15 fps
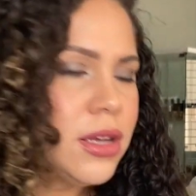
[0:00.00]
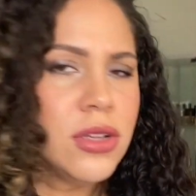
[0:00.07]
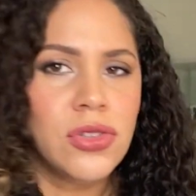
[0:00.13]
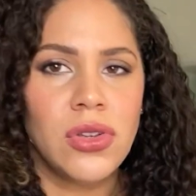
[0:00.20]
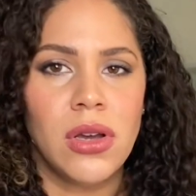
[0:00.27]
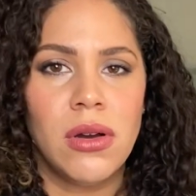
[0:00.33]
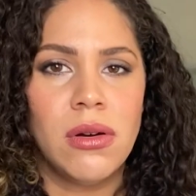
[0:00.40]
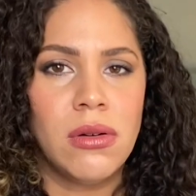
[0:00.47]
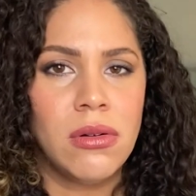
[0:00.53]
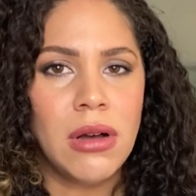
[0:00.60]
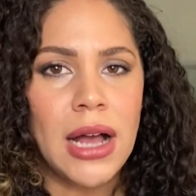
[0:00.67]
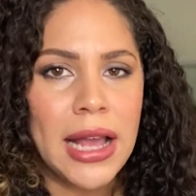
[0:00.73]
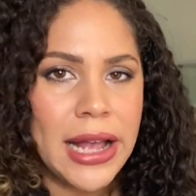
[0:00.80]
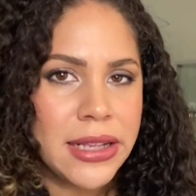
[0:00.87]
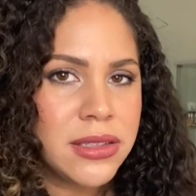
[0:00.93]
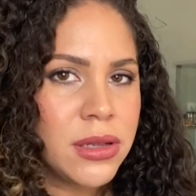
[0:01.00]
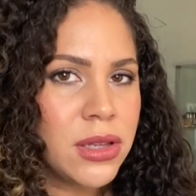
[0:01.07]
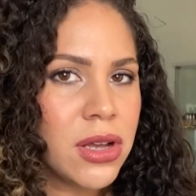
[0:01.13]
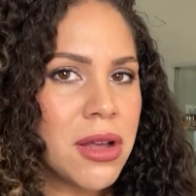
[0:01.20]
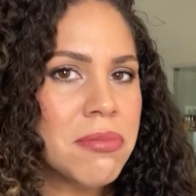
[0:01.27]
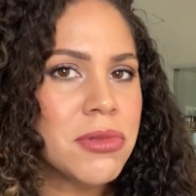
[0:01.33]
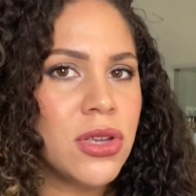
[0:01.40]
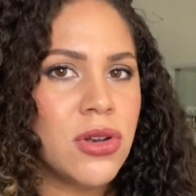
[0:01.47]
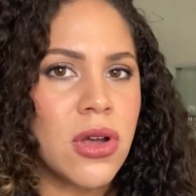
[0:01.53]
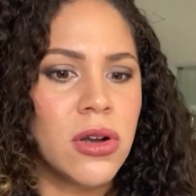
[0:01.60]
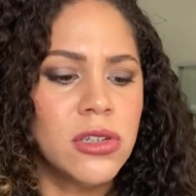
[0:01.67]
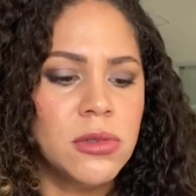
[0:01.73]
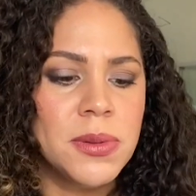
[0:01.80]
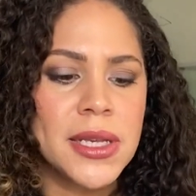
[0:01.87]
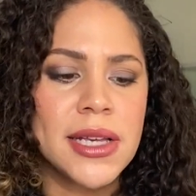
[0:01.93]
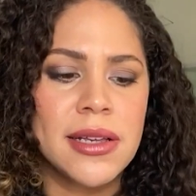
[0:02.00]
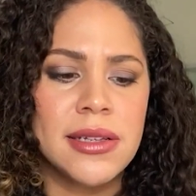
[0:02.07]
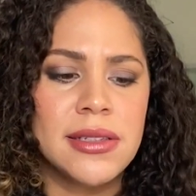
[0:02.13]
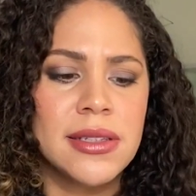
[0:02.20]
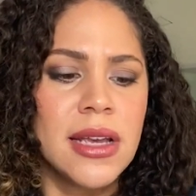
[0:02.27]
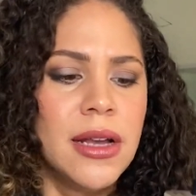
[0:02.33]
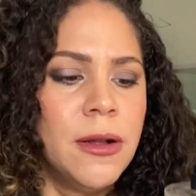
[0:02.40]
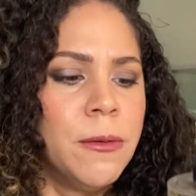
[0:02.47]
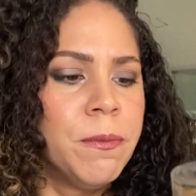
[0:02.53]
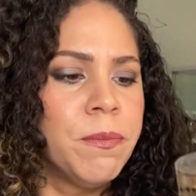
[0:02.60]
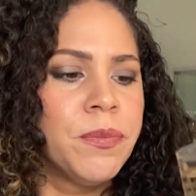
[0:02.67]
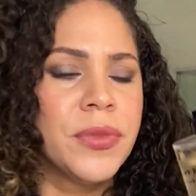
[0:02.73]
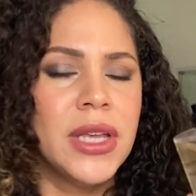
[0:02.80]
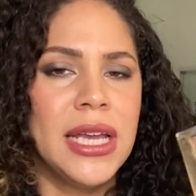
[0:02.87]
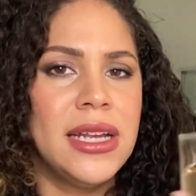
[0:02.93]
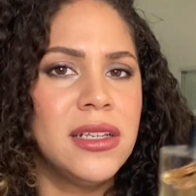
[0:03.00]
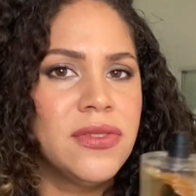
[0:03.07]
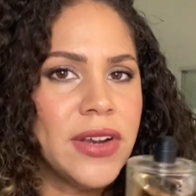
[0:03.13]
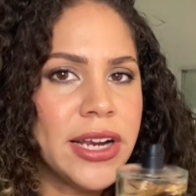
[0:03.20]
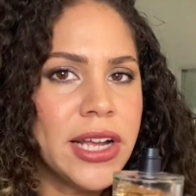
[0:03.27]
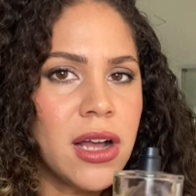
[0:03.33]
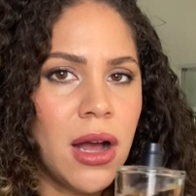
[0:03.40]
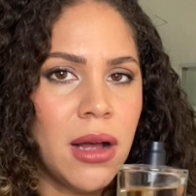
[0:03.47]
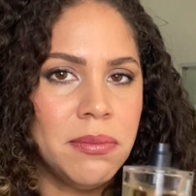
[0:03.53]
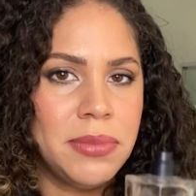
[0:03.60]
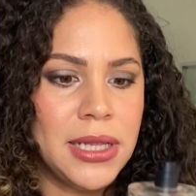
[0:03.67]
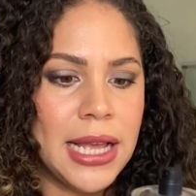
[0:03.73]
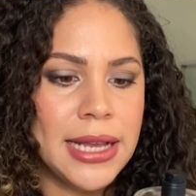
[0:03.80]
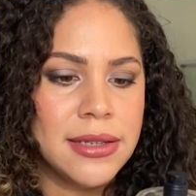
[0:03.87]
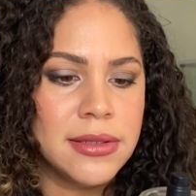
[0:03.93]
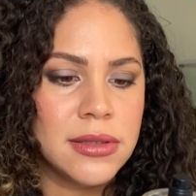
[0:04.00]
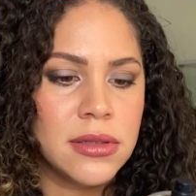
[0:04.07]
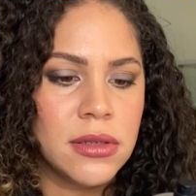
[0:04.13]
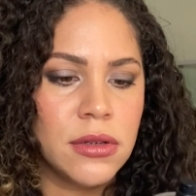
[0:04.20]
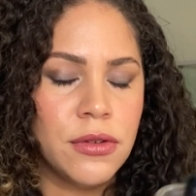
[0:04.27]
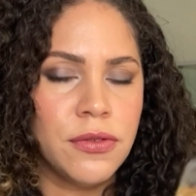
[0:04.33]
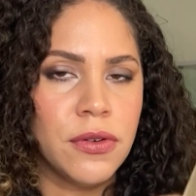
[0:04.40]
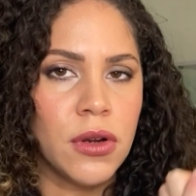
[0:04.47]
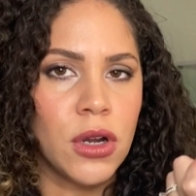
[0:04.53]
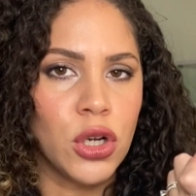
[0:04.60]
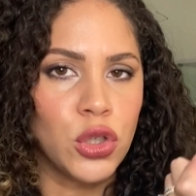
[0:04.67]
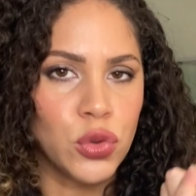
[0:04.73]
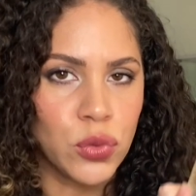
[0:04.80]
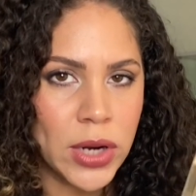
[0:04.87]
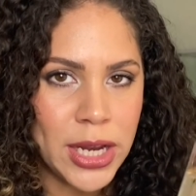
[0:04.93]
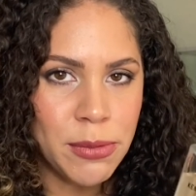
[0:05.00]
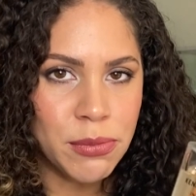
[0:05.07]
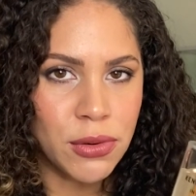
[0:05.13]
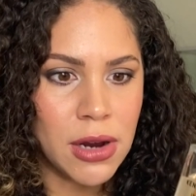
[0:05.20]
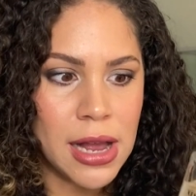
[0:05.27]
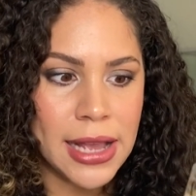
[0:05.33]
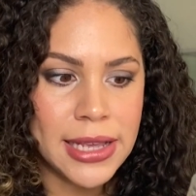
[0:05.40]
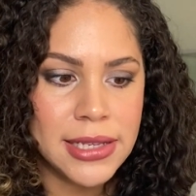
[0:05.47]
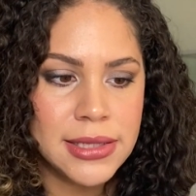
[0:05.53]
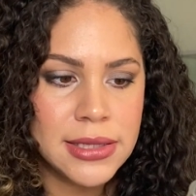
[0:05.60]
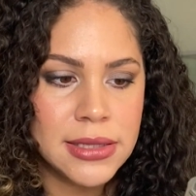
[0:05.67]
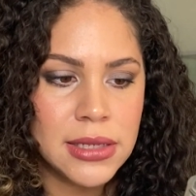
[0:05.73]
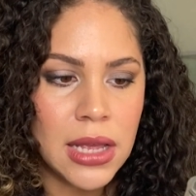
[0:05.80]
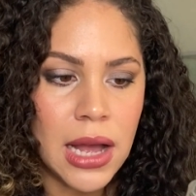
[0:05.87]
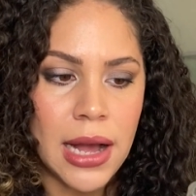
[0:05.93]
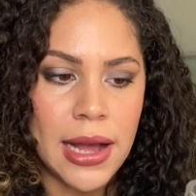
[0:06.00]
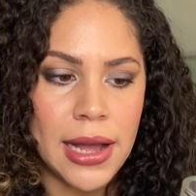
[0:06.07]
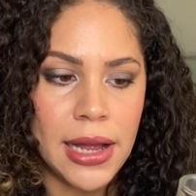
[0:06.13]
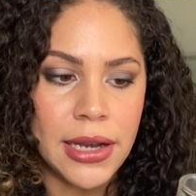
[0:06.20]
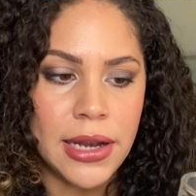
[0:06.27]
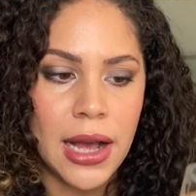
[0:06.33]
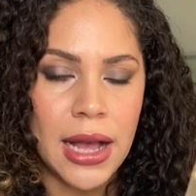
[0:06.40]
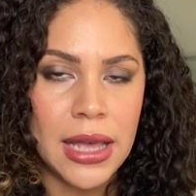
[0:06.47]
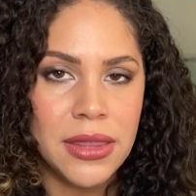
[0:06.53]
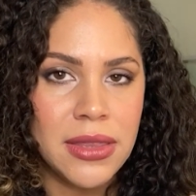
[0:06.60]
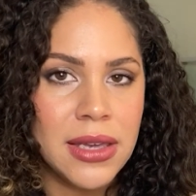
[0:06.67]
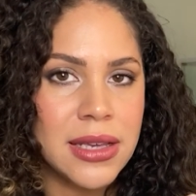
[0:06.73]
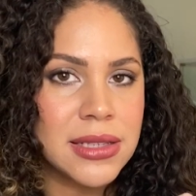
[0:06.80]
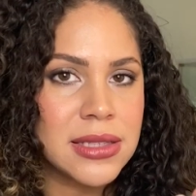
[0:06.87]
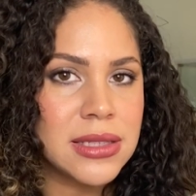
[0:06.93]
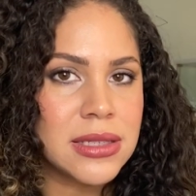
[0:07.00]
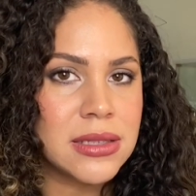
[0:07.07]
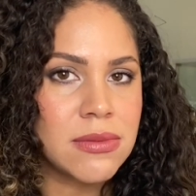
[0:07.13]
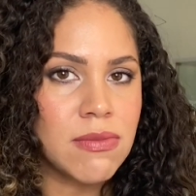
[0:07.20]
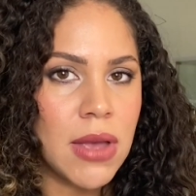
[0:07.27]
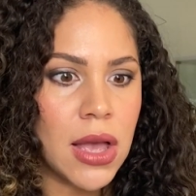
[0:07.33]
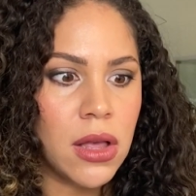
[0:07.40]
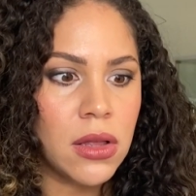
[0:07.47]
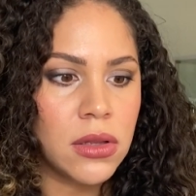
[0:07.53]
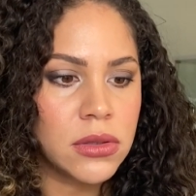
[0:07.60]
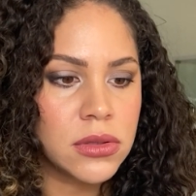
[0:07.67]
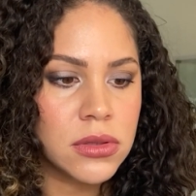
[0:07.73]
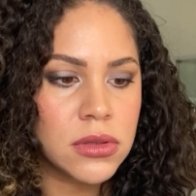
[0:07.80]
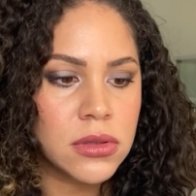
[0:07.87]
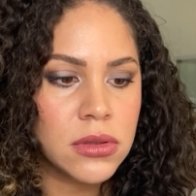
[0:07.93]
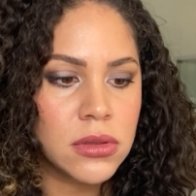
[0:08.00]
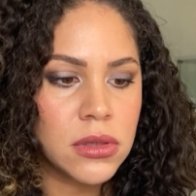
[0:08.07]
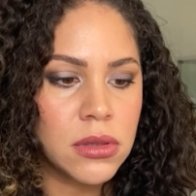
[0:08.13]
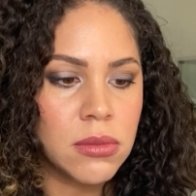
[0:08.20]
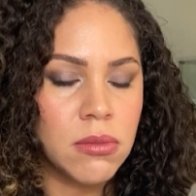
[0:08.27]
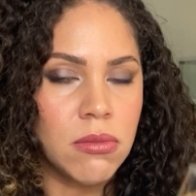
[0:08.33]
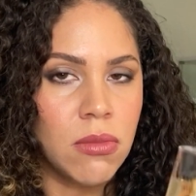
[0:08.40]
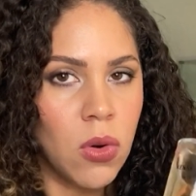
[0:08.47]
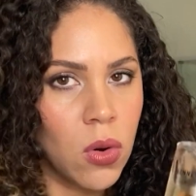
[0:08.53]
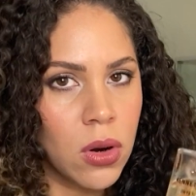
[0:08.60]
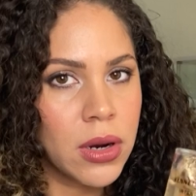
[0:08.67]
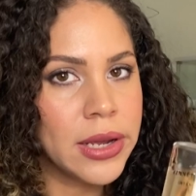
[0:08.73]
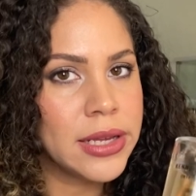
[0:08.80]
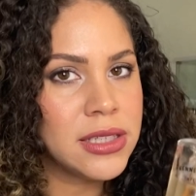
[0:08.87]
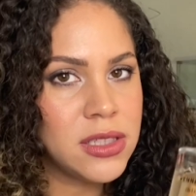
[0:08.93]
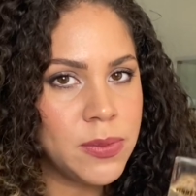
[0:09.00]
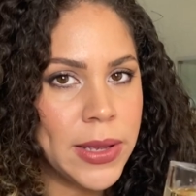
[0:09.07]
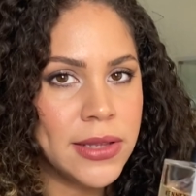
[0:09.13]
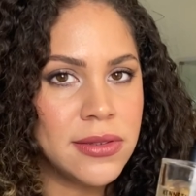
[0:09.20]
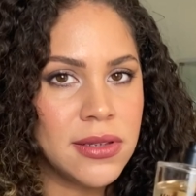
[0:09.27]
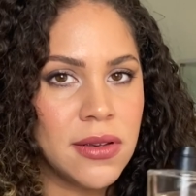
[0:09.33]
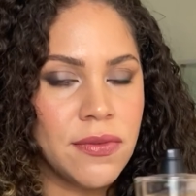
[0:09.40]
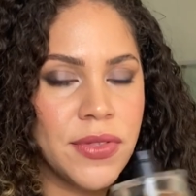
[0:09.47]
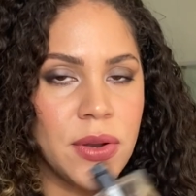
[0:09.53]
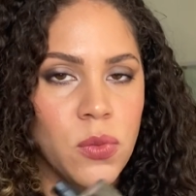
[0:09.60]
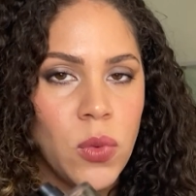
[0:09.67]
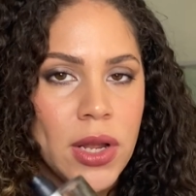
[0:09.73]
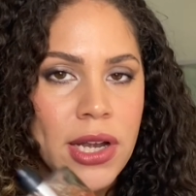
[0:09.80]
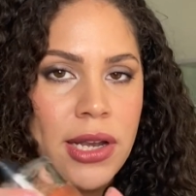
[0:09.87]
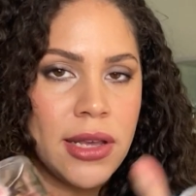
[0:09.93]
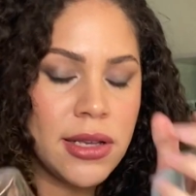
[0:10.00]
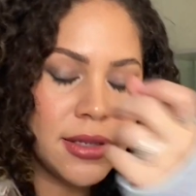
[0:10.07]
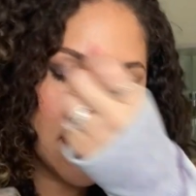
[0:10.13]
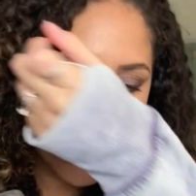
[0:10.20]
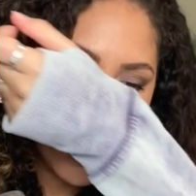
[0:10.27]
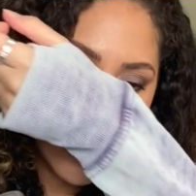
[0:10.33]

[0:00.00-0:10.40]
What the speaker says: So I had to look up the notes because it is very complex for a great price, and I think it smells more expensive than what it is.